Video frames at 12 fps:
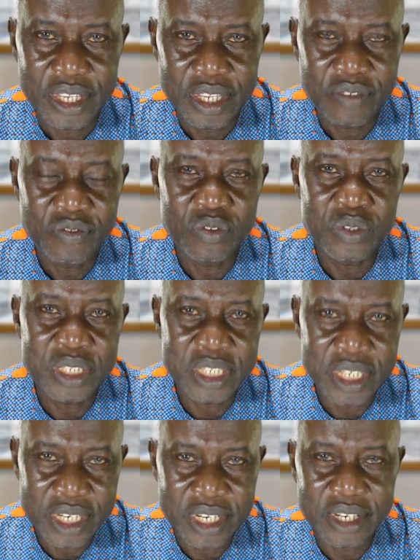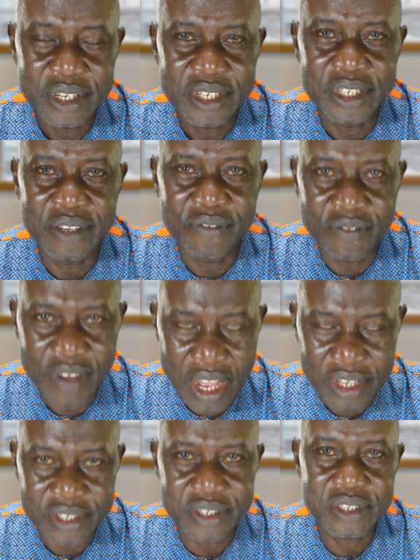If you take the
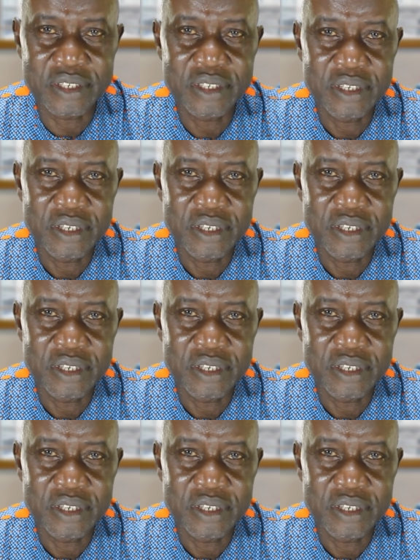vax.